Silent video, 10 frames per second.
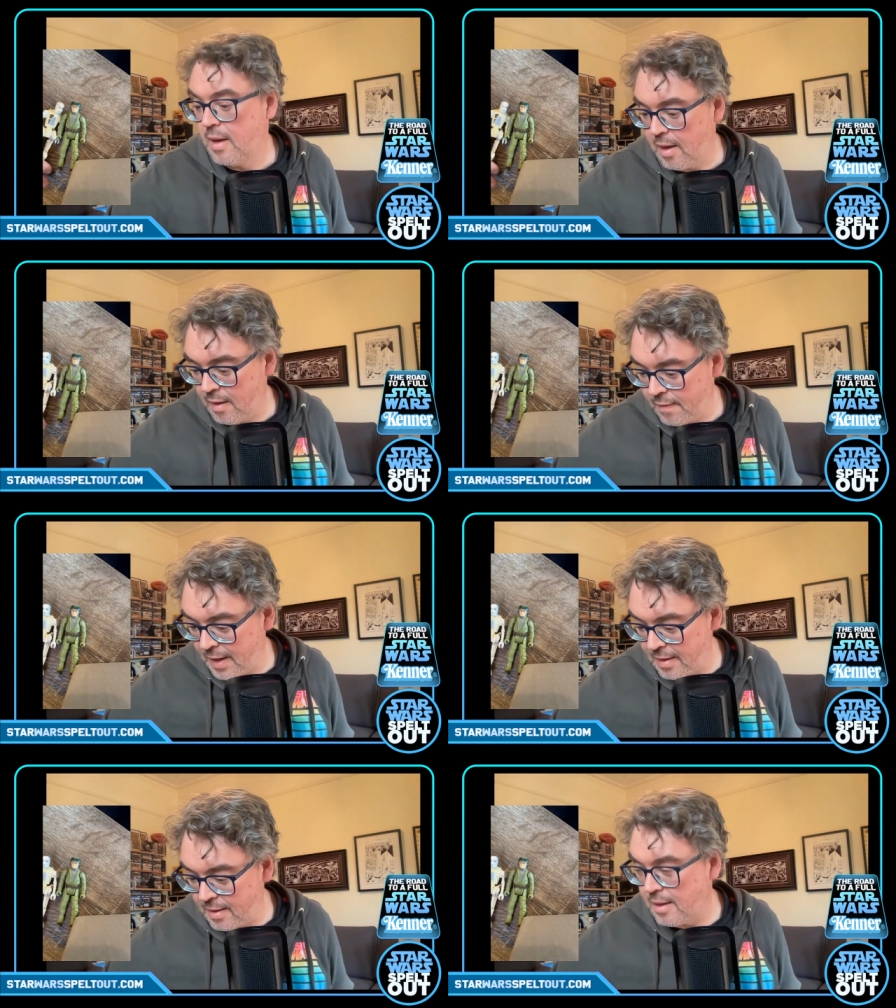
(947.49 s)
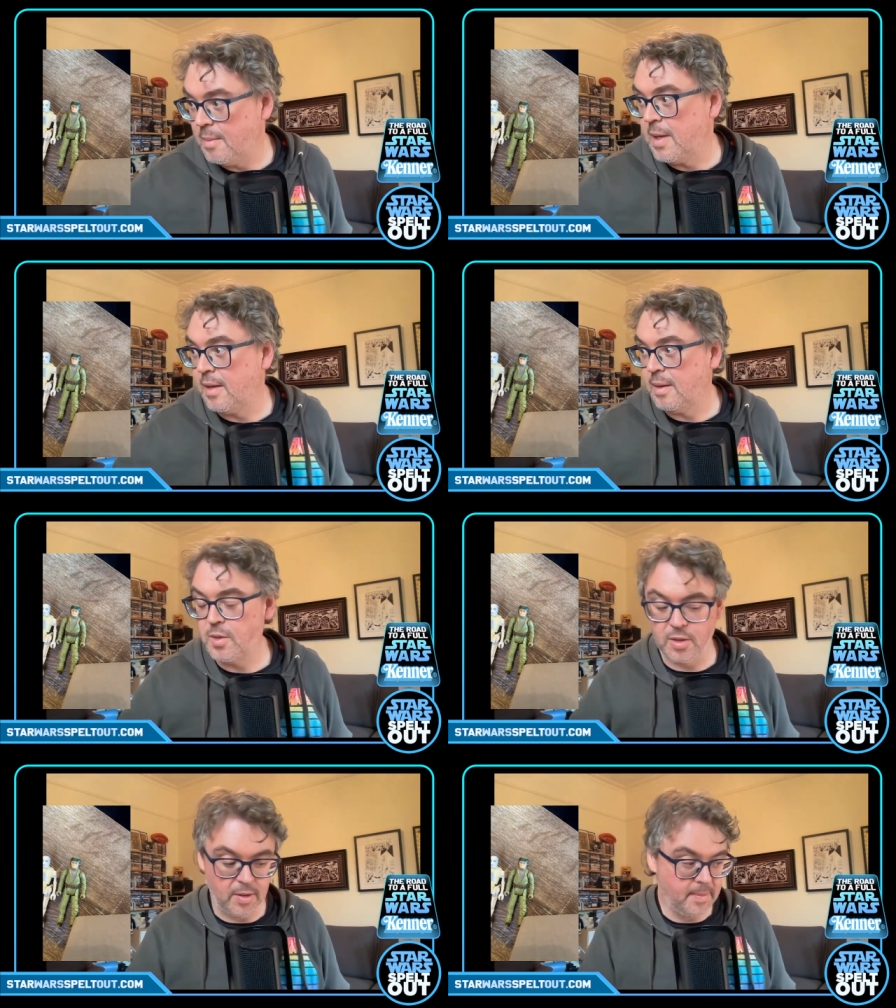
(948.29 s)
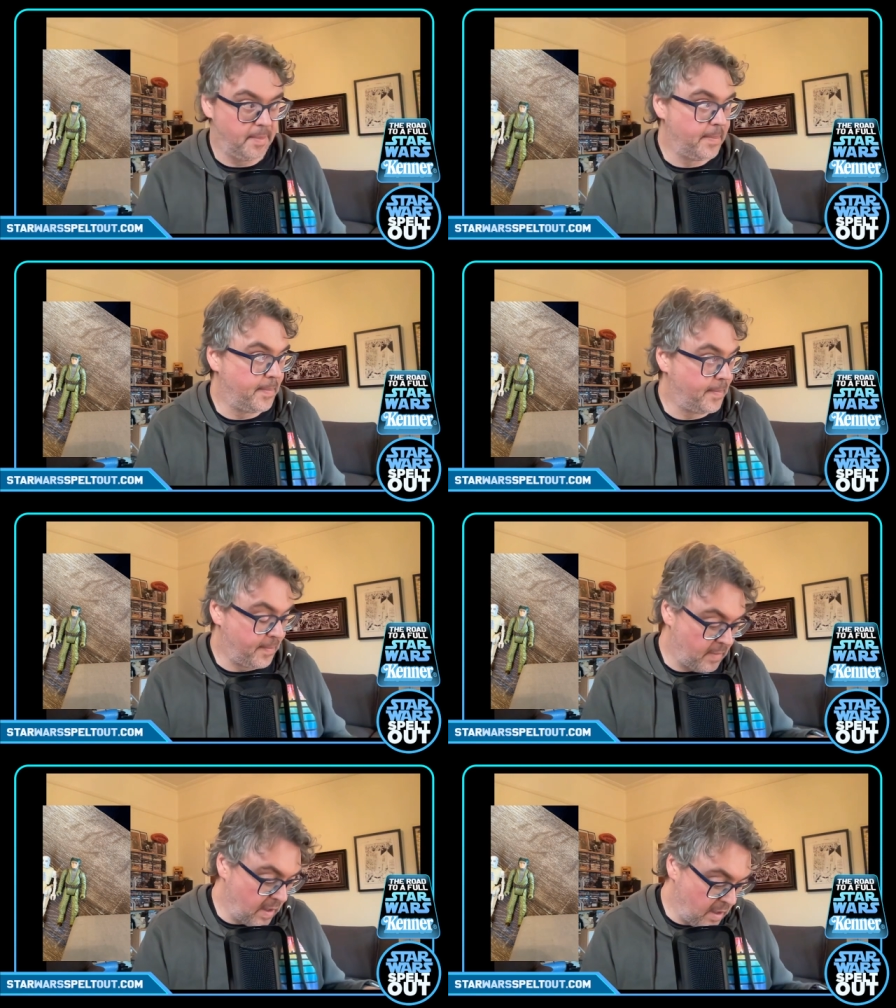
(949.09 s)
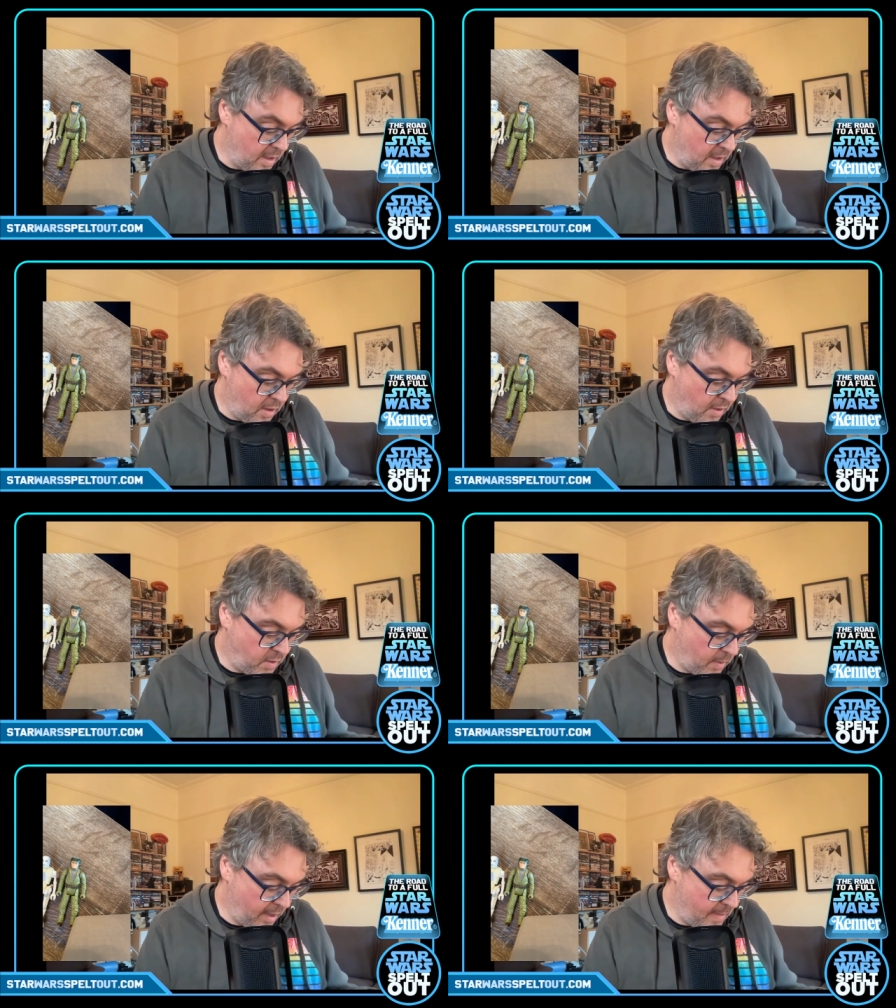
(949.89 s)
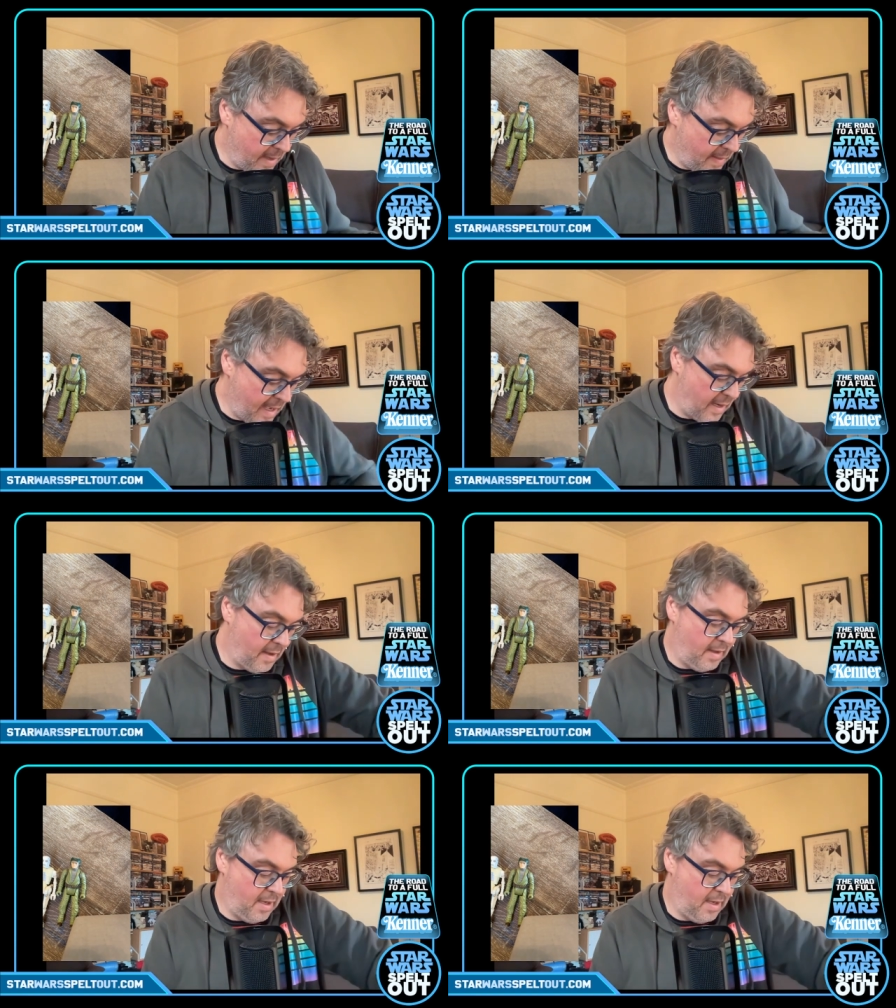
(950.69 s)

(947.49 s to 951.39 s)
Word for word: I'll find it in a minute, I'm sure. Not to worry about that.